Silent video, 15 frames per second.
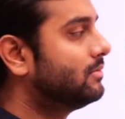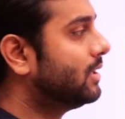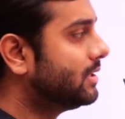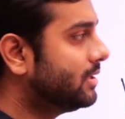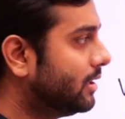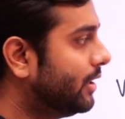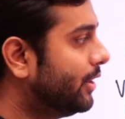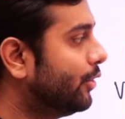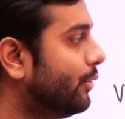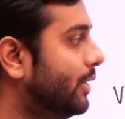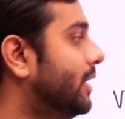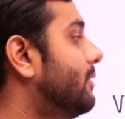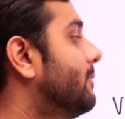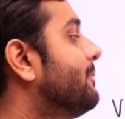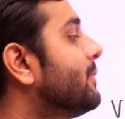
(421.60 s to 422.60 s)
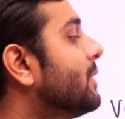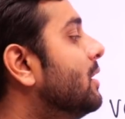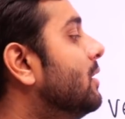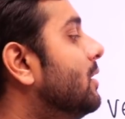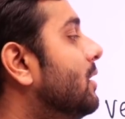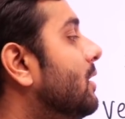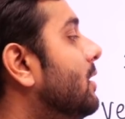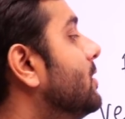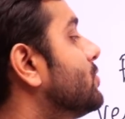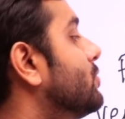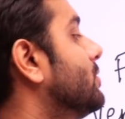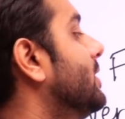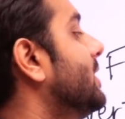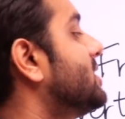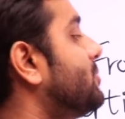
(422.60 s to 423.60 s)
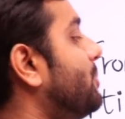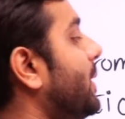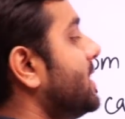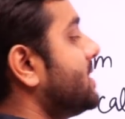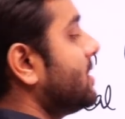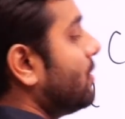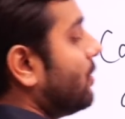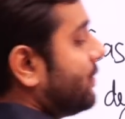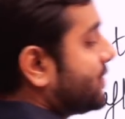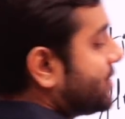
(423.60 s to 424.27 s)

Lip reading: nothing new here. So the expression of